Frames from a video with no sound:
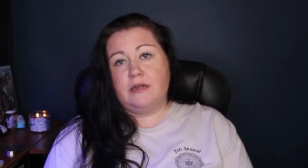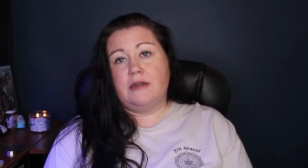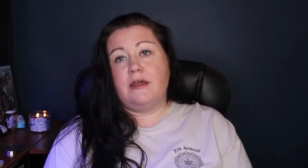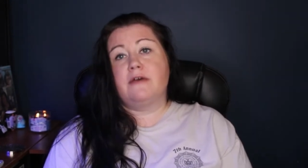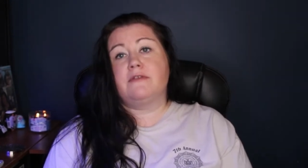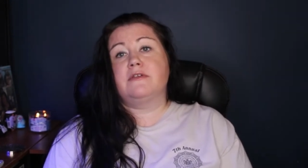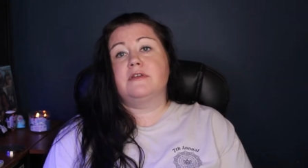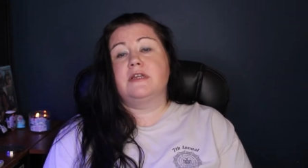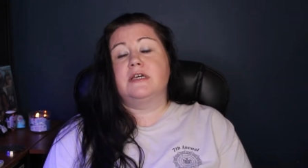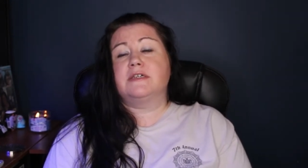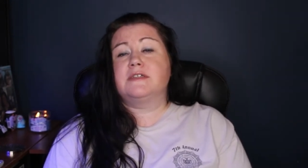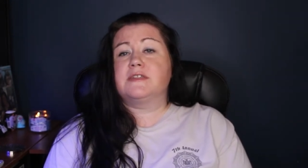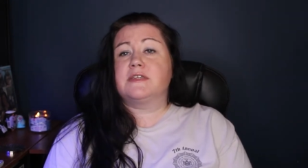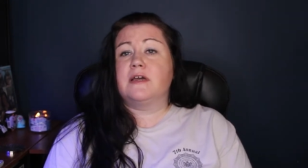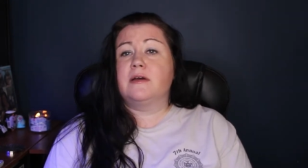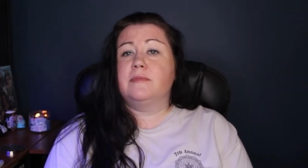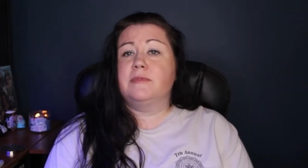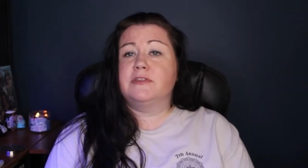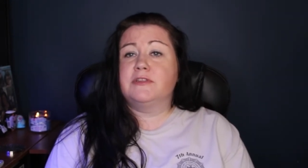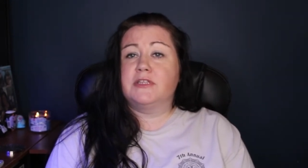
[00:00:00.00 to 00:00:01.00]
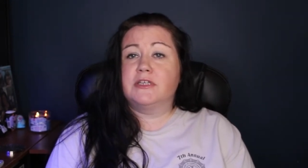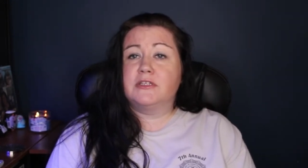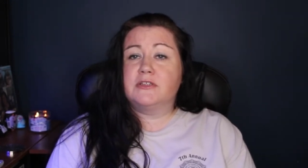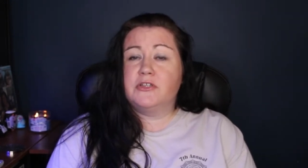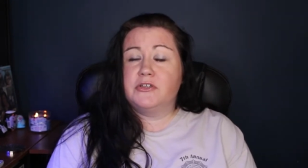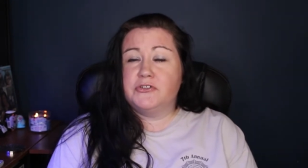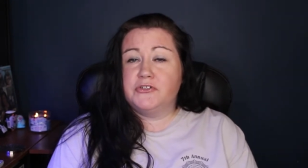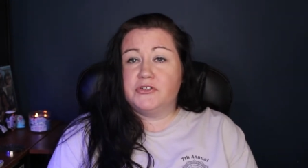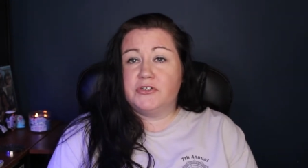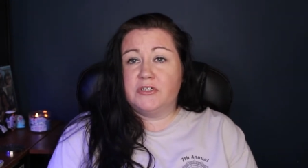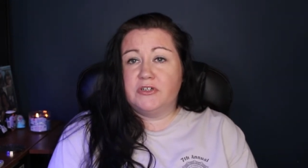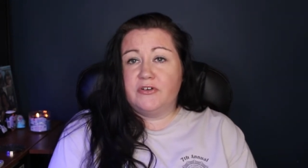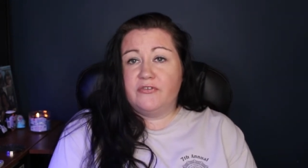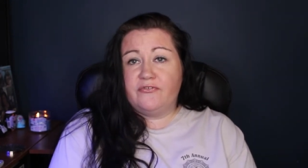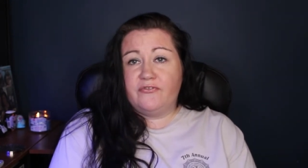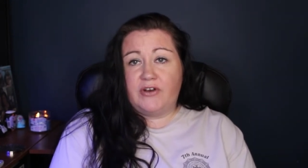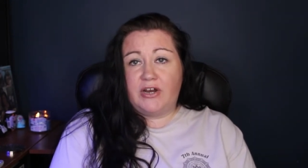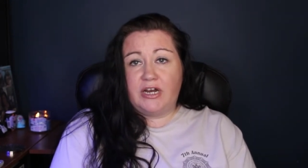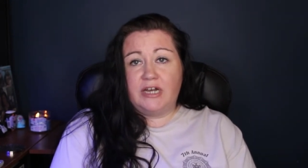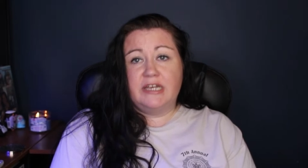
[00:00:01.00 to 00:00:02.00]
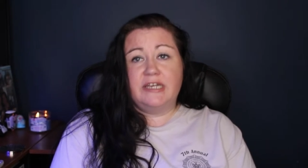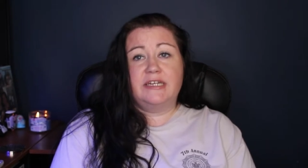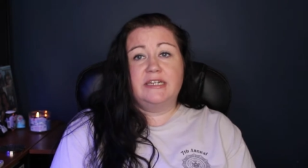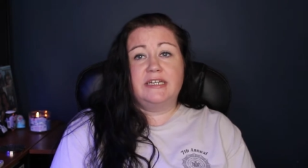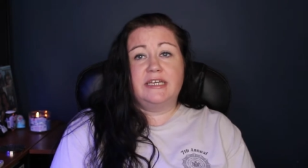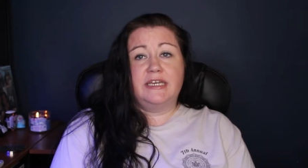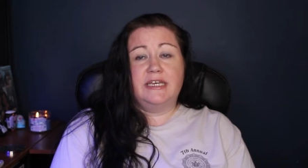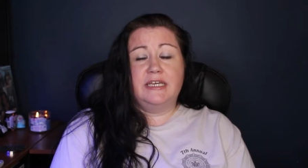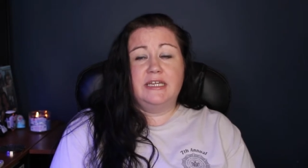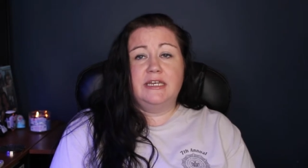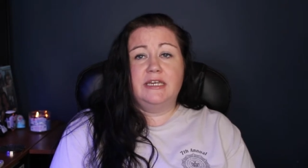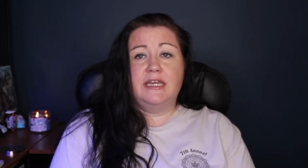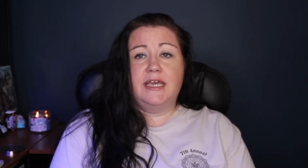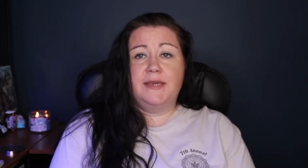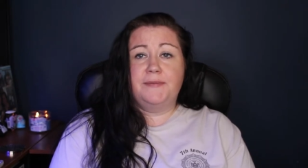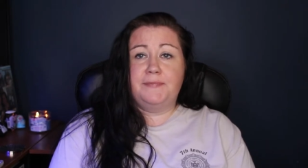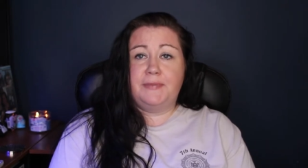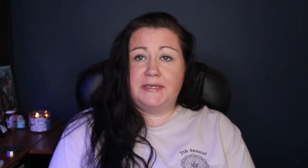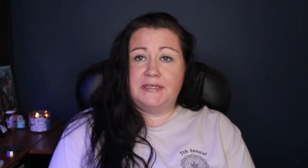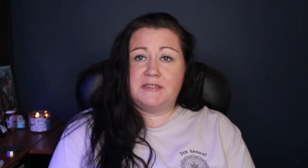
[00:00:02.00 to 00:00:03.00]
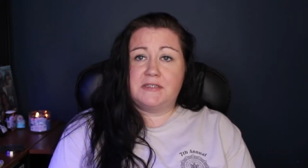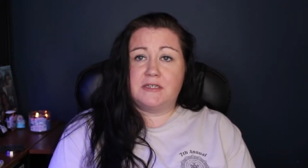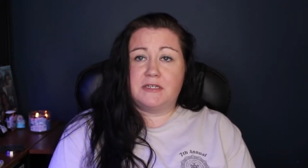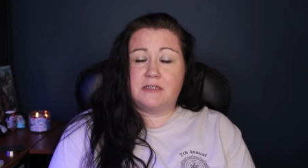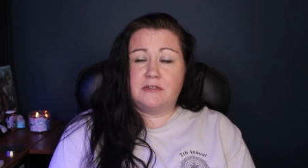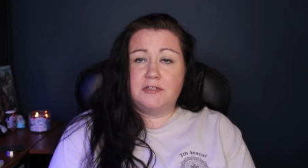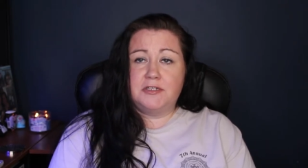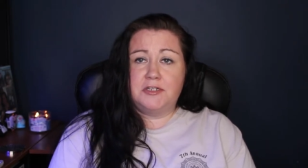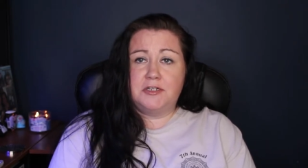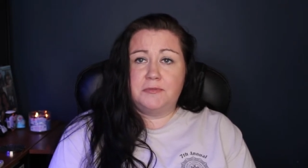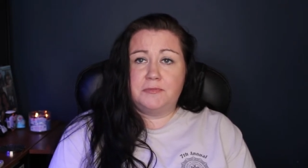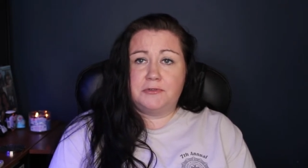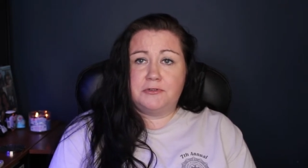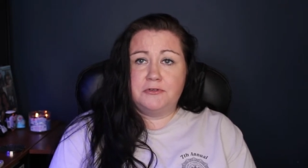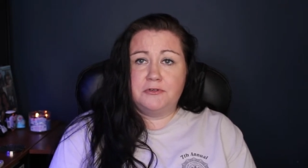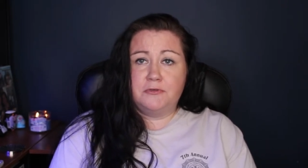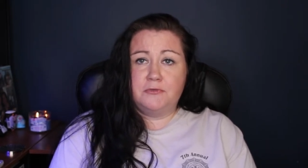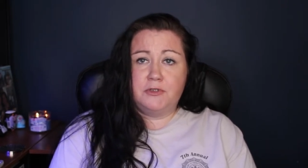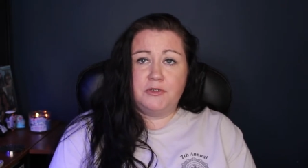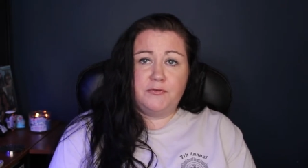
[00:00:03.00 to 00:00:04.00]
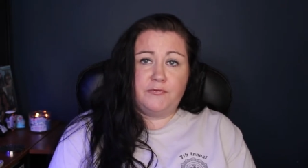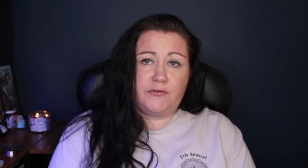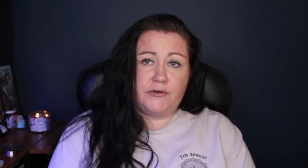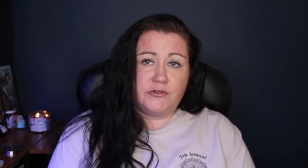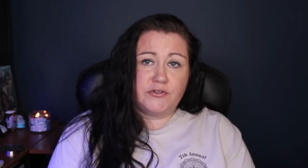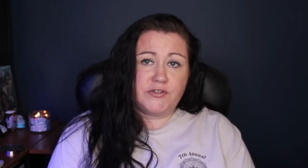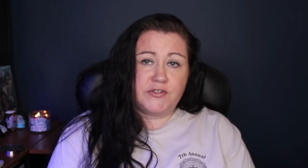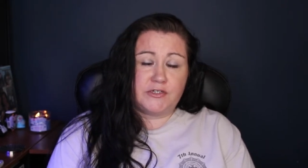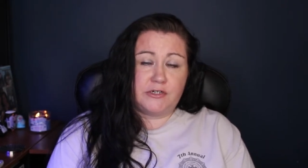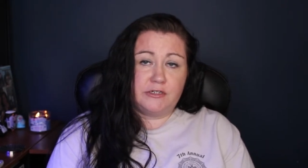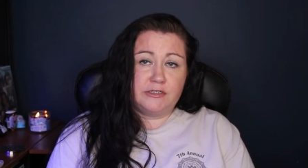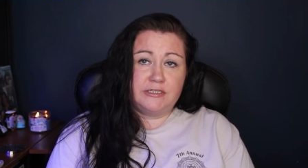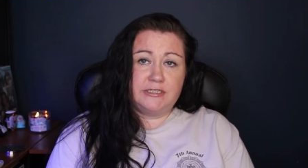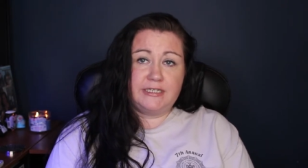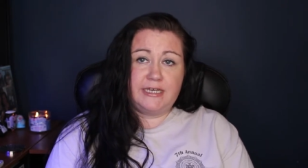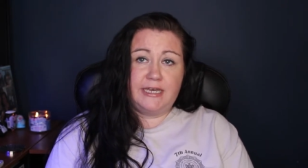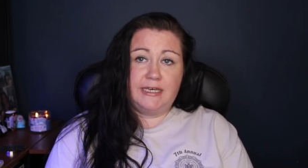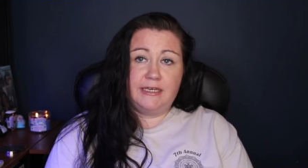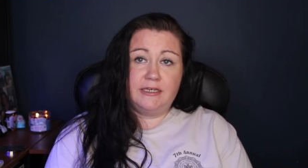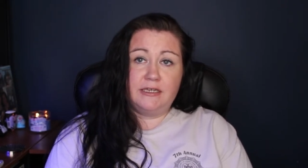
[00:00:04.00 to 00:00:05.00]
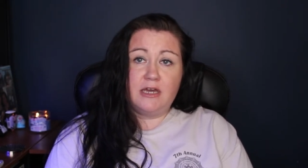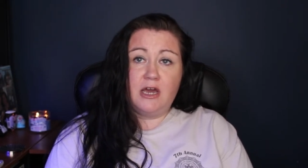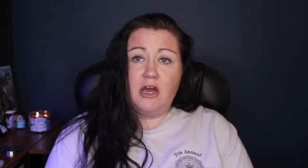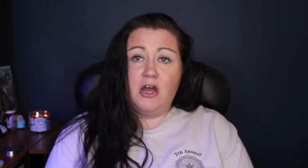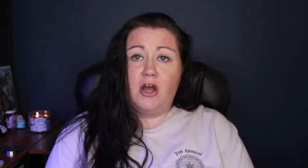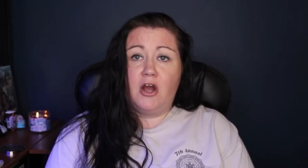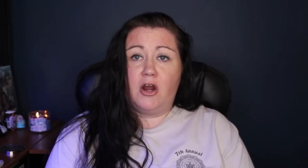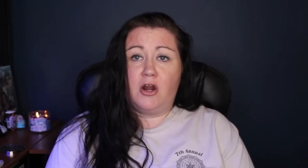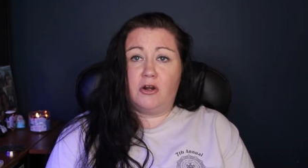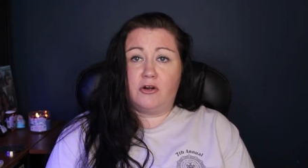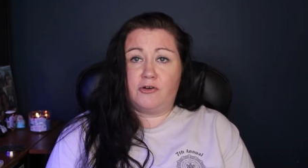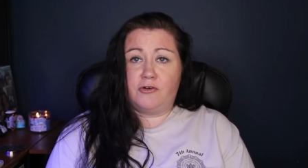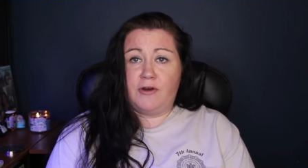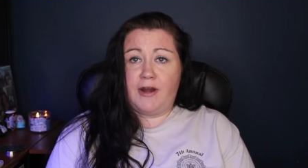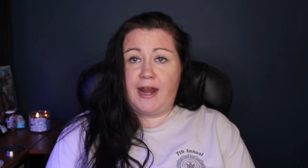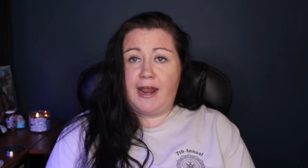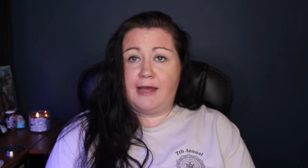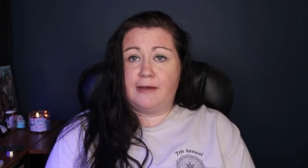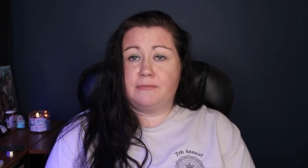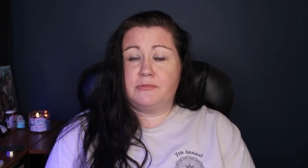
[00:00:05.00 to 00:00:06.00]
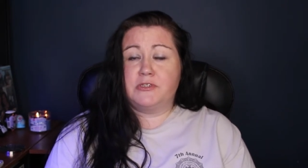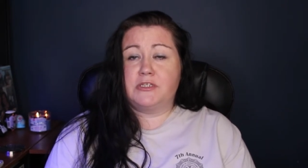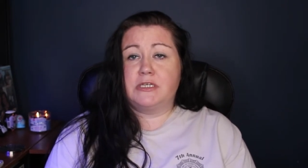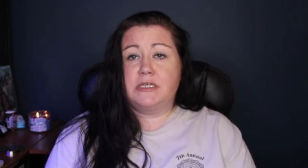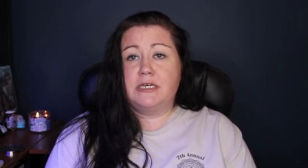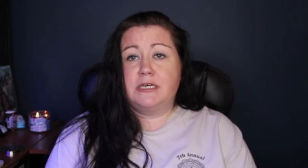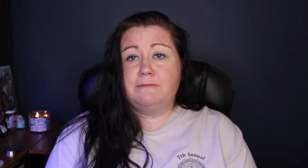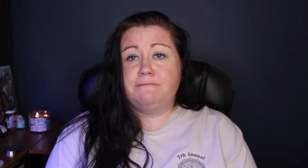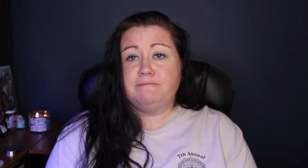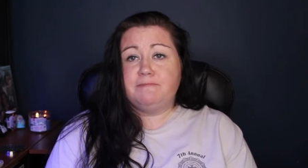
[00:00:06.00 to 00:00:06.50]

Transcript: Now the next common thing that you're gonna find in a basic cleanup crew when you first start a tank are crabs,